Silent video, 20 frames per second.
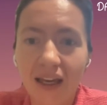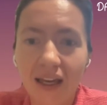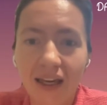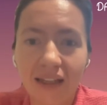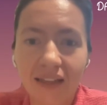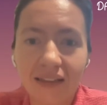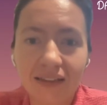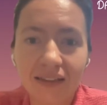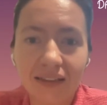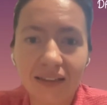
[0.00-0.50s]

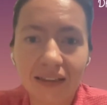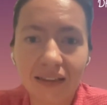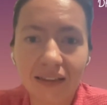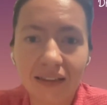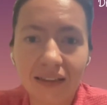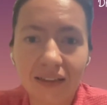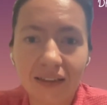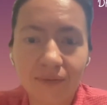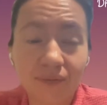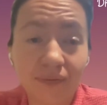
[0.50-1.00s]
And
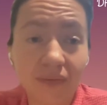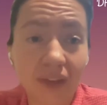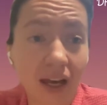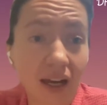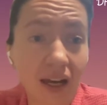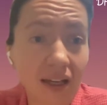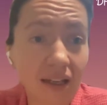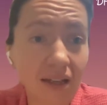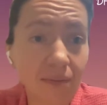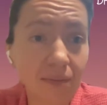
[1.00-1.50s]

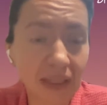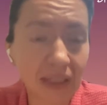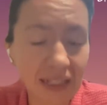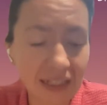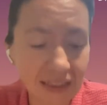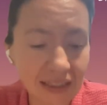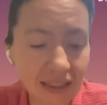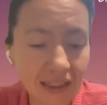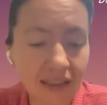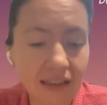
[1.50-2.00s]
I am
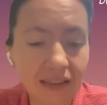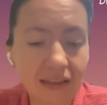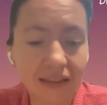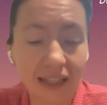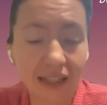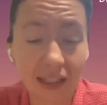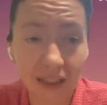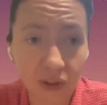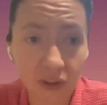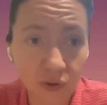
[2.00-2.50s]
leading
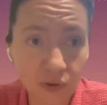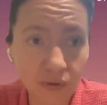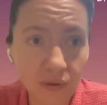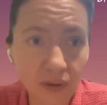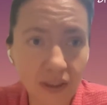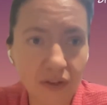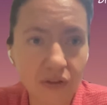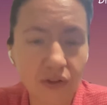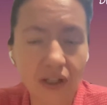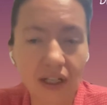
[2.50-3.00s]
Tekedu,
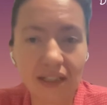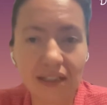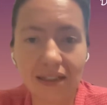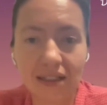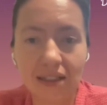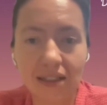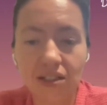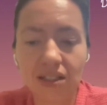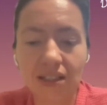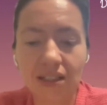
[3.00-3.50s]
an
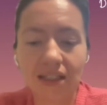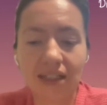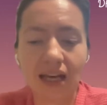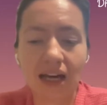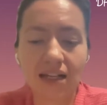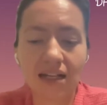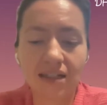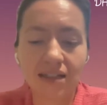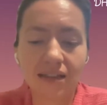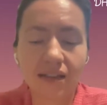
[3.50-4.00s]
organization that
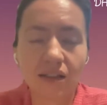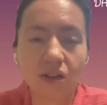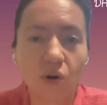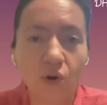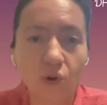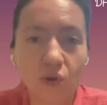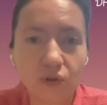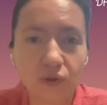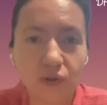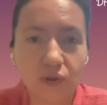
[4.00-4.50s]
has the
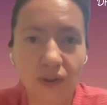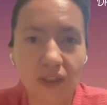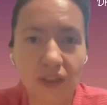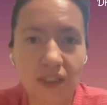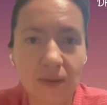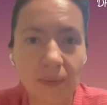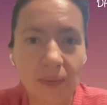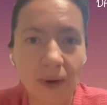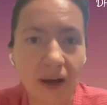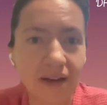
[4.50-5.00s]
goal to
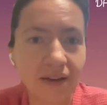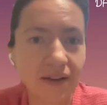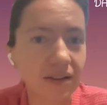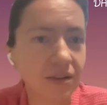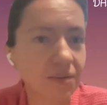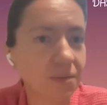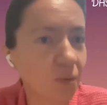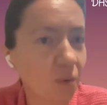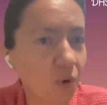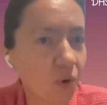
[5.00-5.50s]

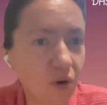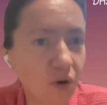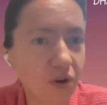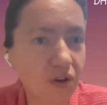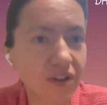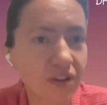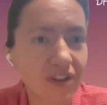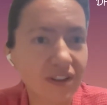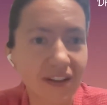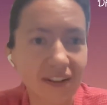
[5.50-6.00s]
inspire
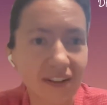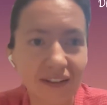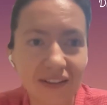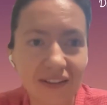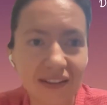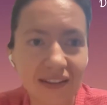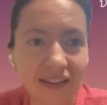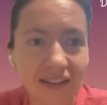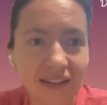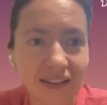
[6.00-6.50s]
more
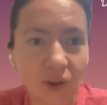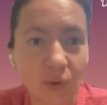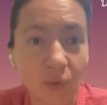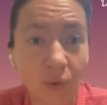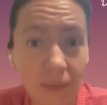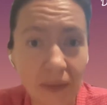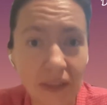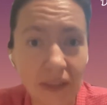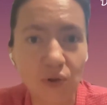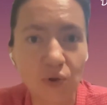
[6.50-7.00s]
girls and
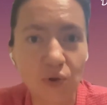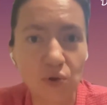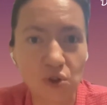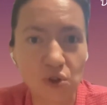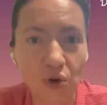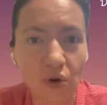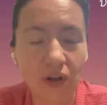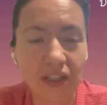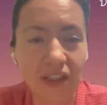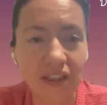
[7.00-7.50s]
women to
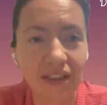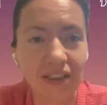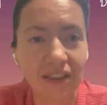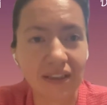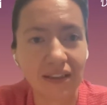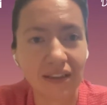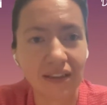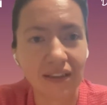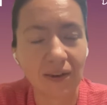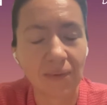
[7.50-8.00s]
join
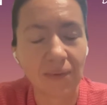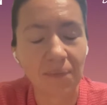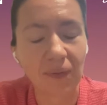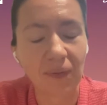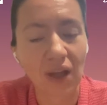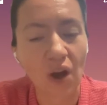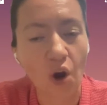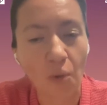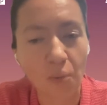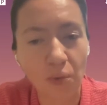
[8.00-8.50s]

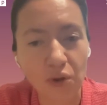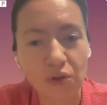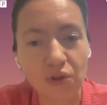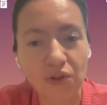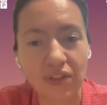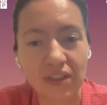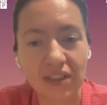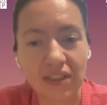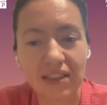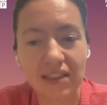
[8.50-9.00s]

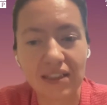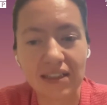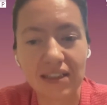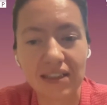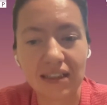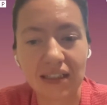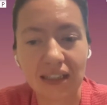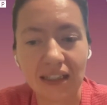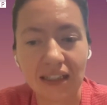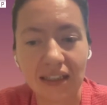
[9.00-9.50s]

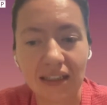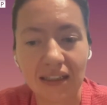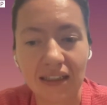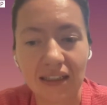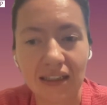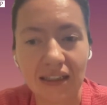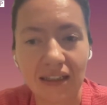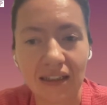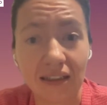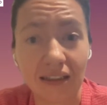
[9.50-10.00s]
opportunities in
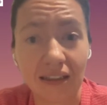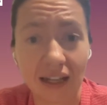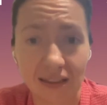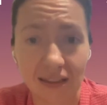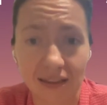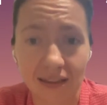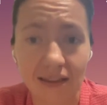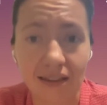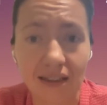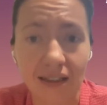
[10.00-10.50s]

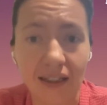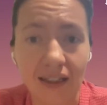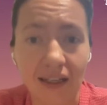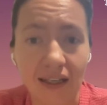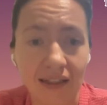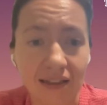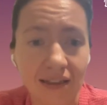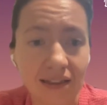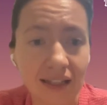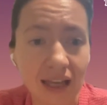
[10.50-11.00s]

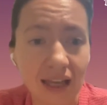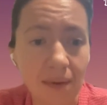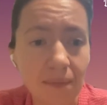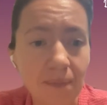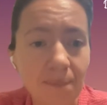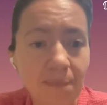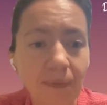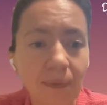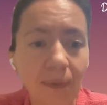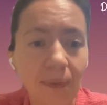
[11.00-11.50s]
ICT and
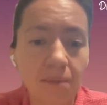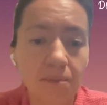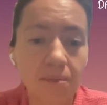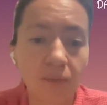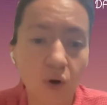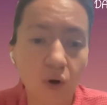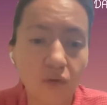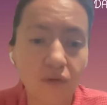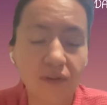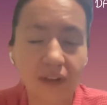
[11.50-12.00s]
STEM,
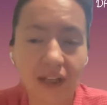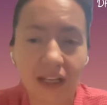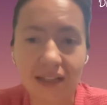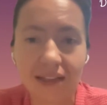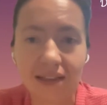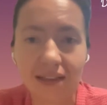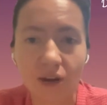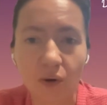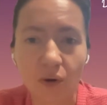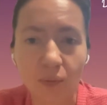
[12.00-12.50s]
both
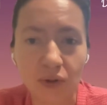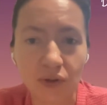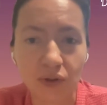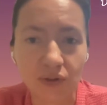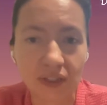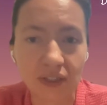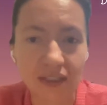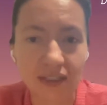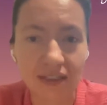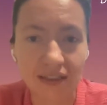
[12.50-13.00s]
as
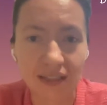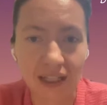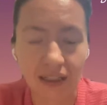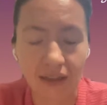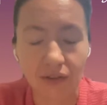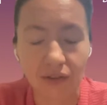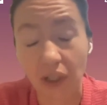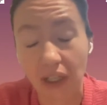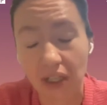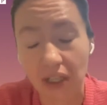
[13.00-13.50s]
opportunities in
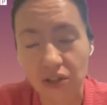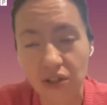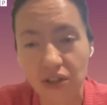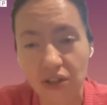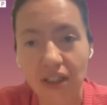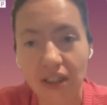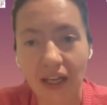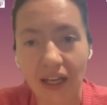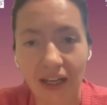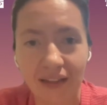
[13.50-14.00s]

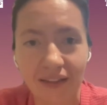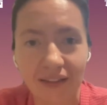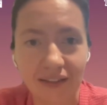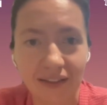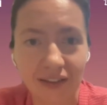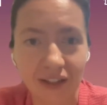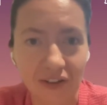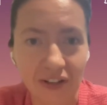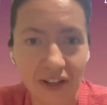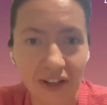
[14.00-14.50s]
education
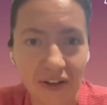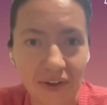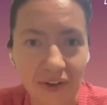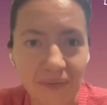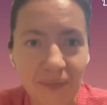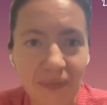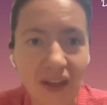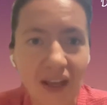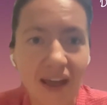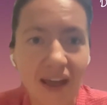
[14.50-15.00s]
and
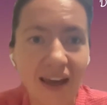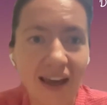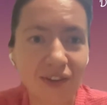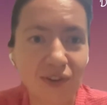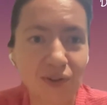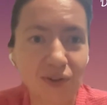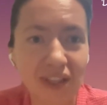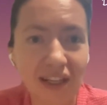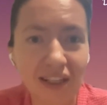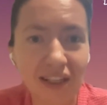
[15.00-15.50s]
career.
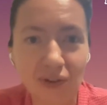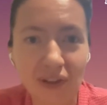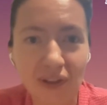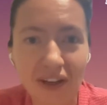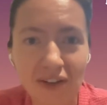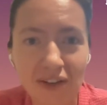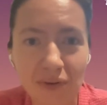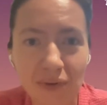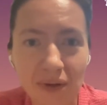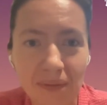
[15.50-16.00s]
And today,
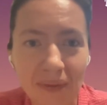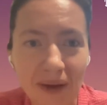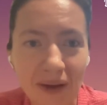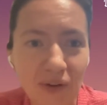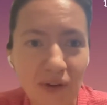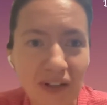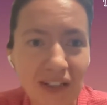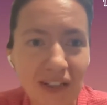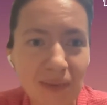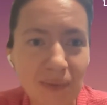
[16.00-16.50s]
together with my
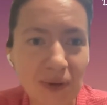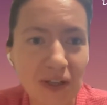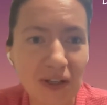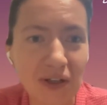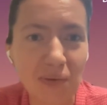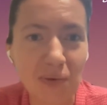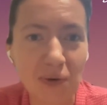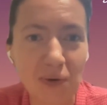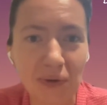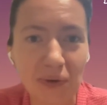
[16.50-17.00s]
colleague
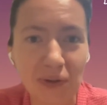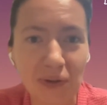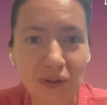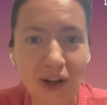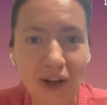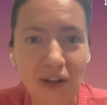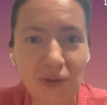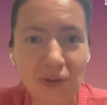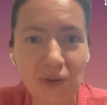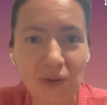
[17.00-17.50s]
speaker, we will
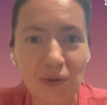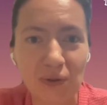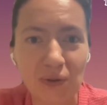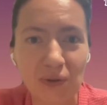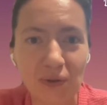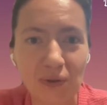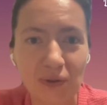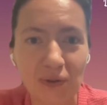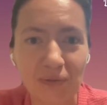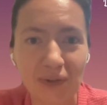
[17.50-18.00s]
try to,
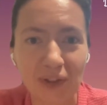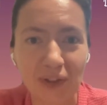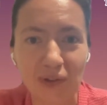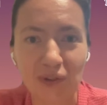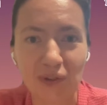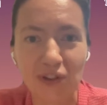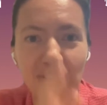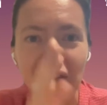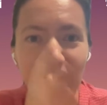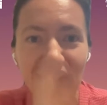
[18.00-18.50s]

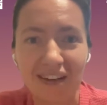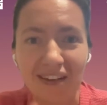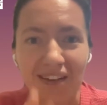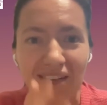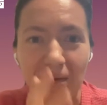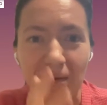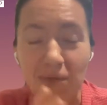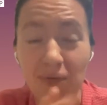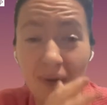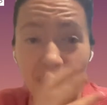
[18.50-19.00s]

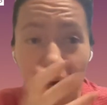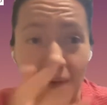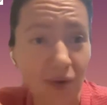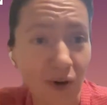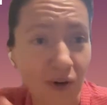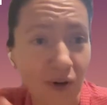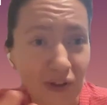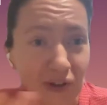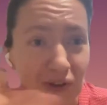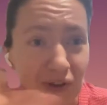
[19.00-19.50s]
Ruxana,
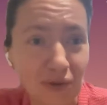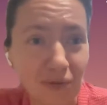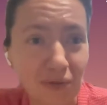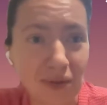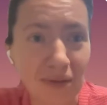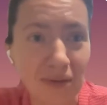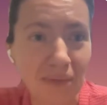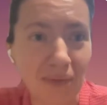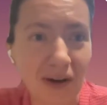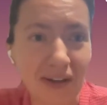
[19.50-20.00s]
I'm honored to
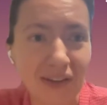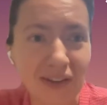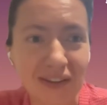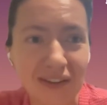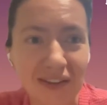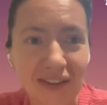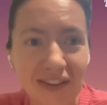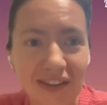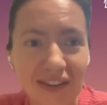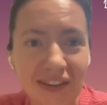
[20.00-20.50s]
be part
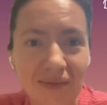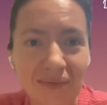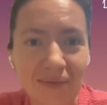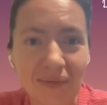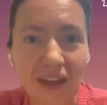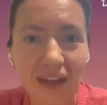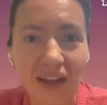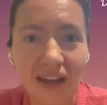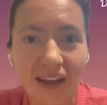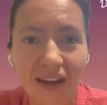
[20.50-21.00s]

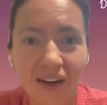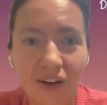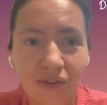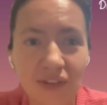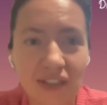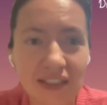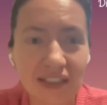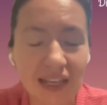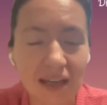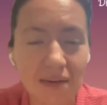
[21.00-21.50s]

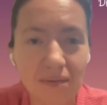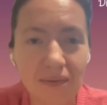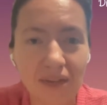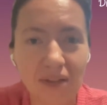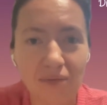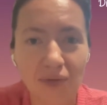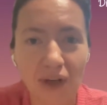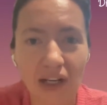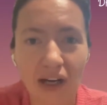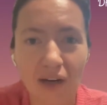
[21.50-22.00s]
of the same
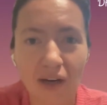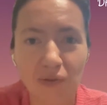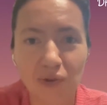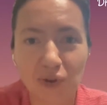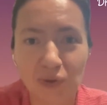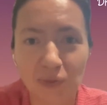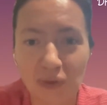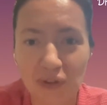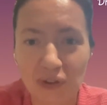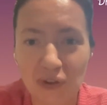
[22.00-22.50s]
breakout
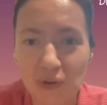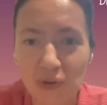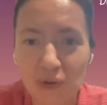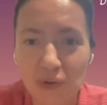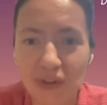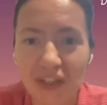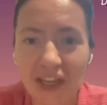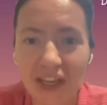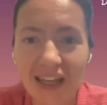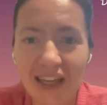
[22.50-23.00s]
room with you
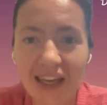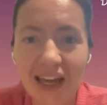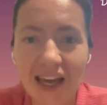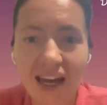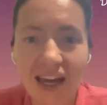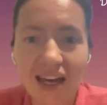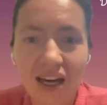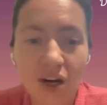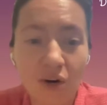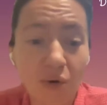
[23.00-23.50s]
today.
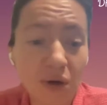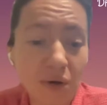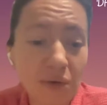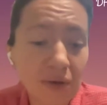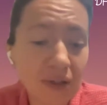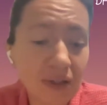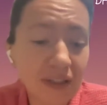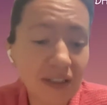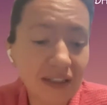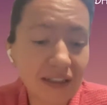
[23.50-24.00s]
We
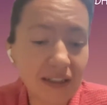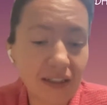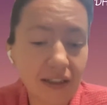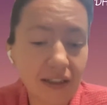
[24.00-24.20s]
will